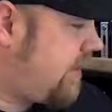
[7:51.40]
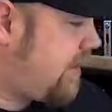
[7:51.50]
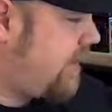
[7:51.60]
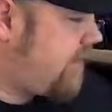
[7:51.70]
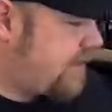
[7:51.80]
and
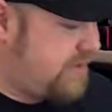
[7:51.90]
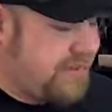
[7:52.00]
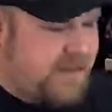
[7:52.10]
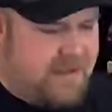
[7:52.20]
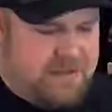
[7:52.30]
I've actually
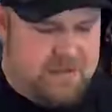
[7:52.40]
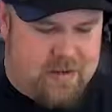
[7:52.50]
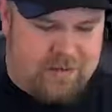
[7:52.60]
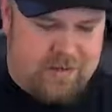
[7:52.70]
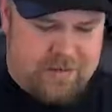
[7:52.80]
done this
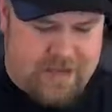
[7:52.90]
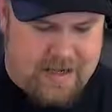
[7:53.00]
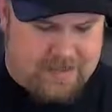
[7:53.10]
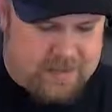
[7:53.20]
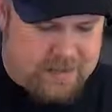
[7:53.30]
quite a few
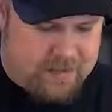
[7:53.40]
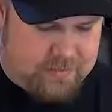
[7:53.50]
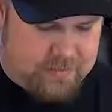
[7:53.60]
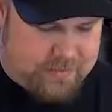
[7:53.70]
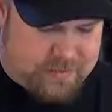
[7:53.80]
times, even though
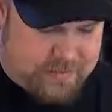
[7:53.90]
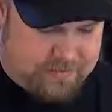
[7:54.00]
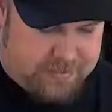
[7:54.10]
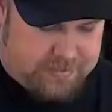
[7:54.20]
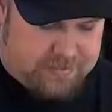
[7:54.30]
it looks
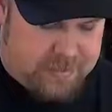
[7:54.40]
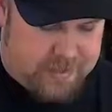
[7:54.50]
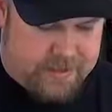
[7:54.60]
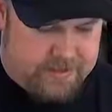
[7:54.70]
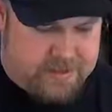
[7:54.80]
completely
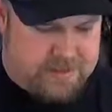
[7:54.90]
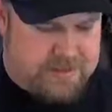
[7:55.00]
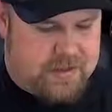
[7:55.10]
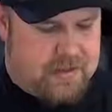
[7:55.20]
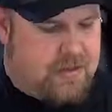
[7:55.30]

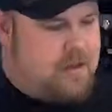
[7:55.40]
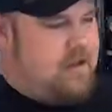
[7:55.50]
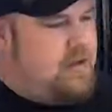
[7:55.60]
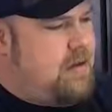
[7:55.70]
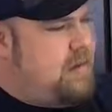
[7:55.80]
ridiculous.
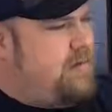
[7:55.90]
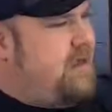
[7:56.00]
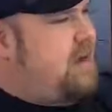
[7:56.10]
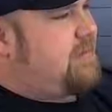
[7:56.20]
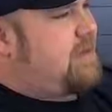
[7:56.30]
Put
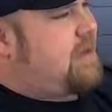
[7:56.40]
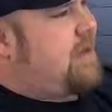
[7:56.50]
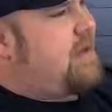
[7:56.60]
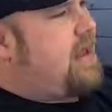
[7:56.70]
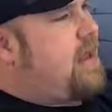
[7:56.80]
it up there
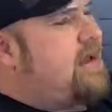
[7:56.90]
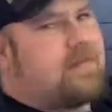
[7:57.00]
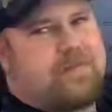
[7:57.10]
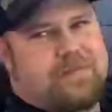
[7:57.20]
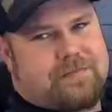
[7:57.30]
like that,
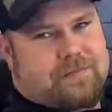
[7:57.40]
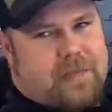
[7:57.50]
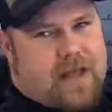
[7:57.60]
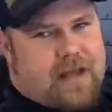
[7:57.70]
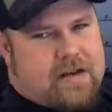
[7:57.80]

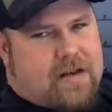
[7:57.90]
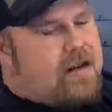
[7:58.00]
and